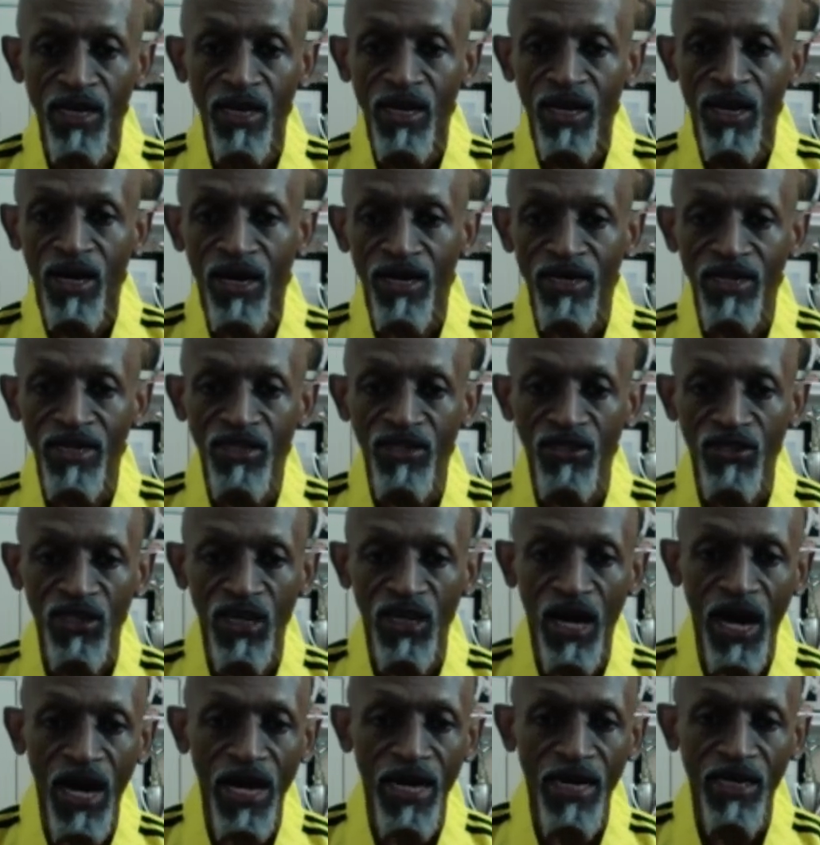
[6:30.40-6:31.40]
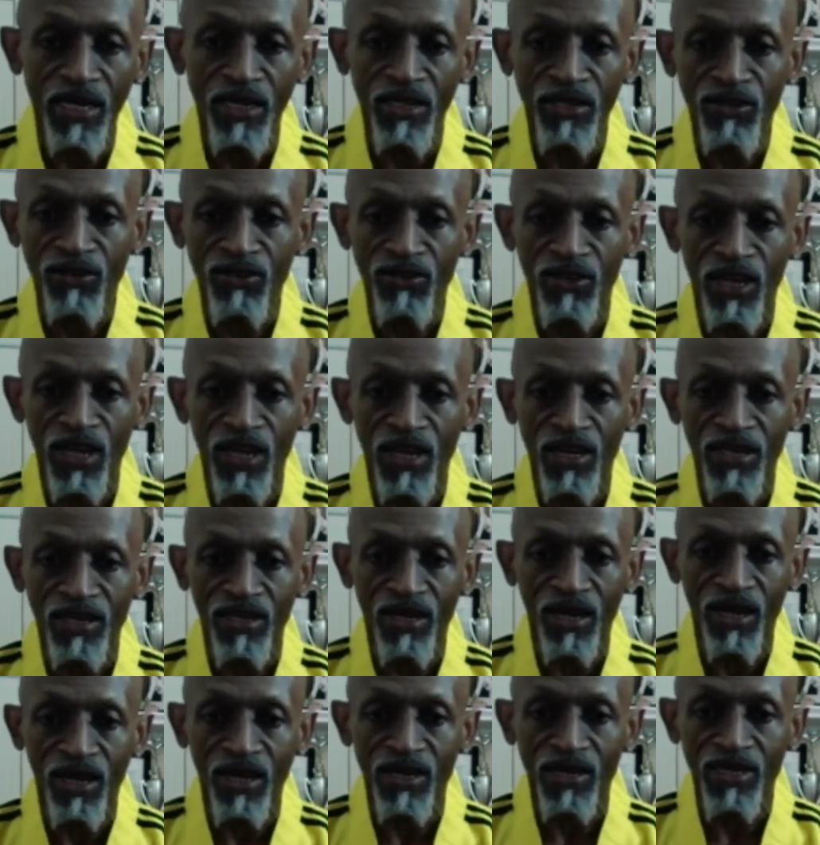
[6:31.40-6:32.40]
under his guidance. And
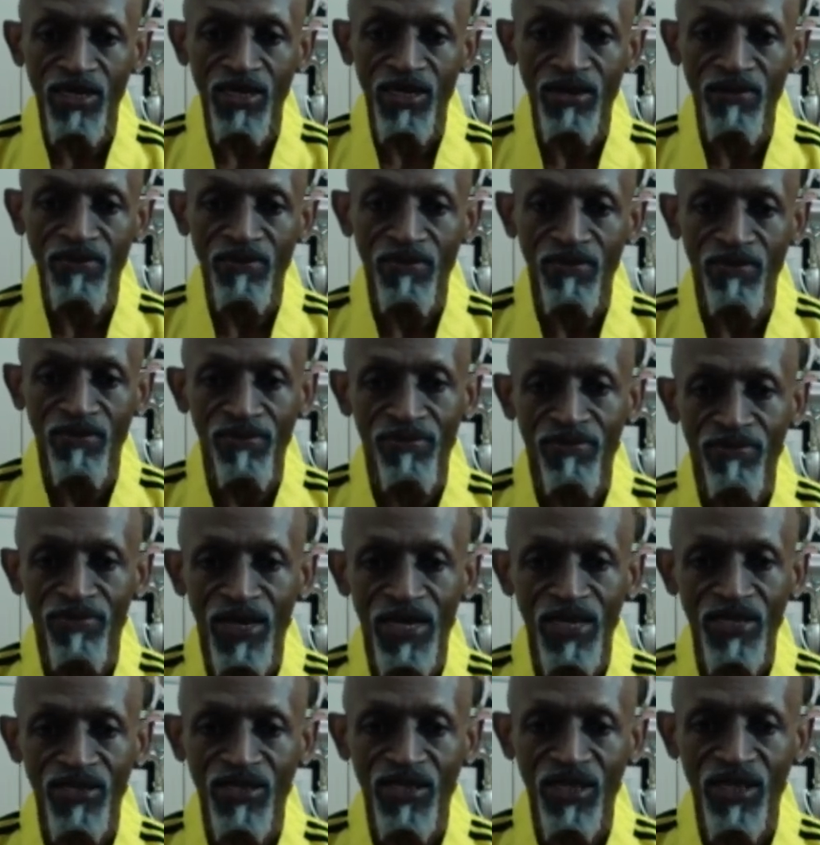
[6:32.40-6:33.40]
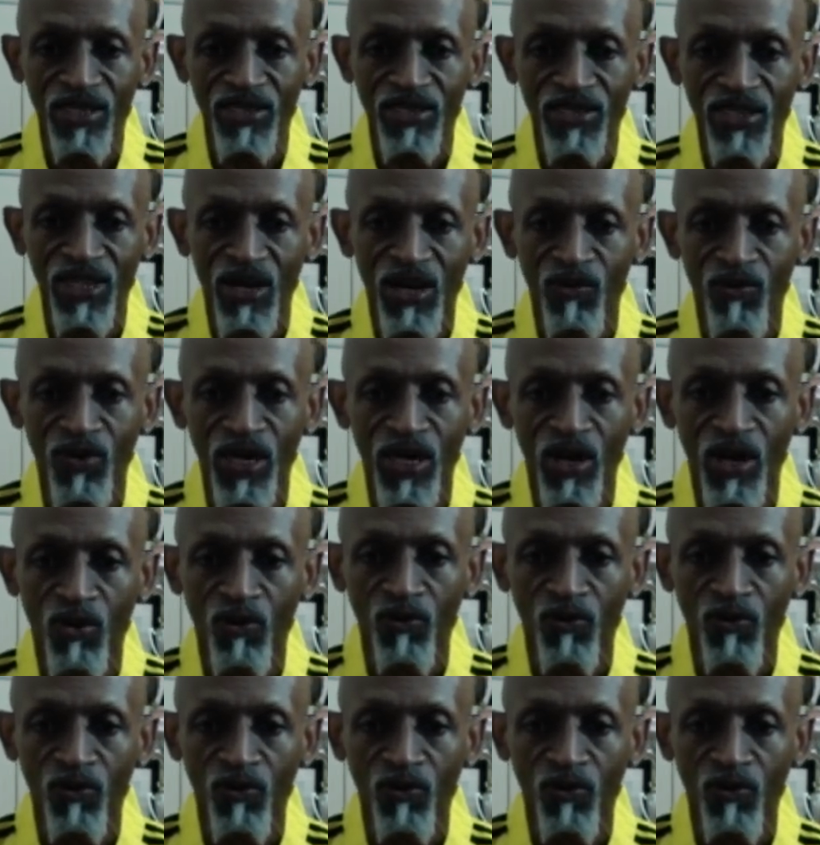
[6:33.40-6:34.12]
he basically said, we don't